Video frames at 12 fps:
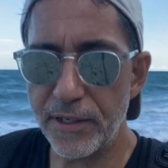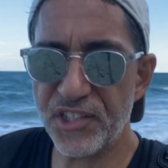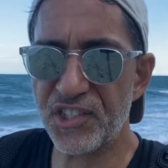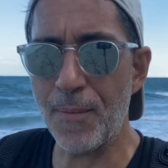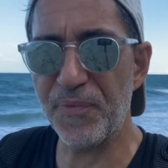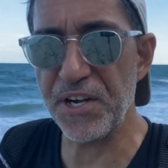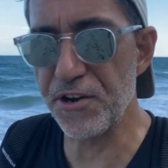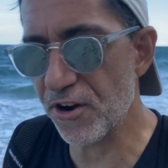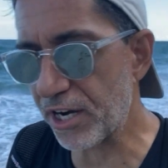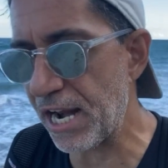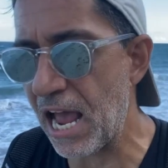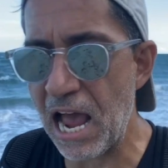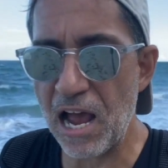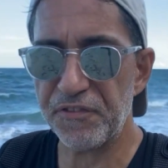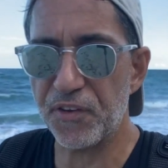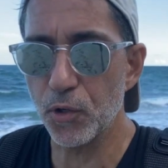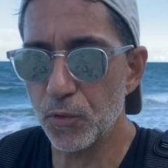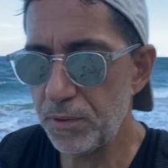is something you're going to
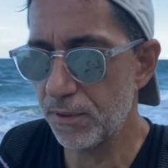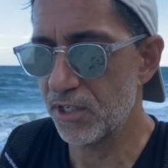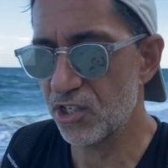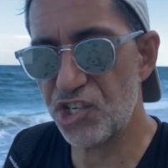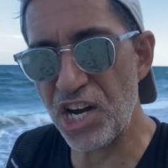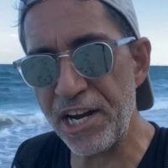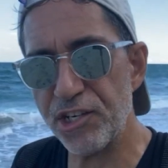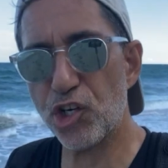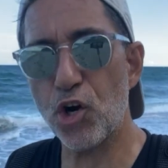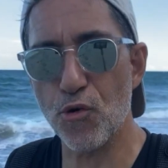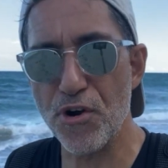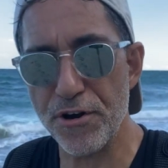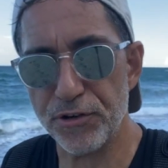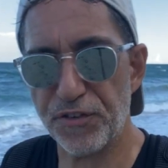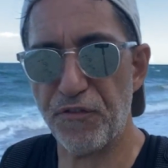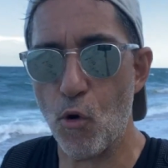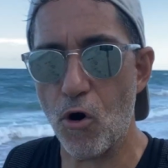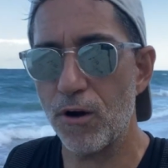have to change
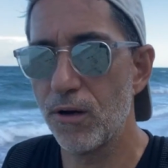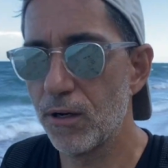careers for.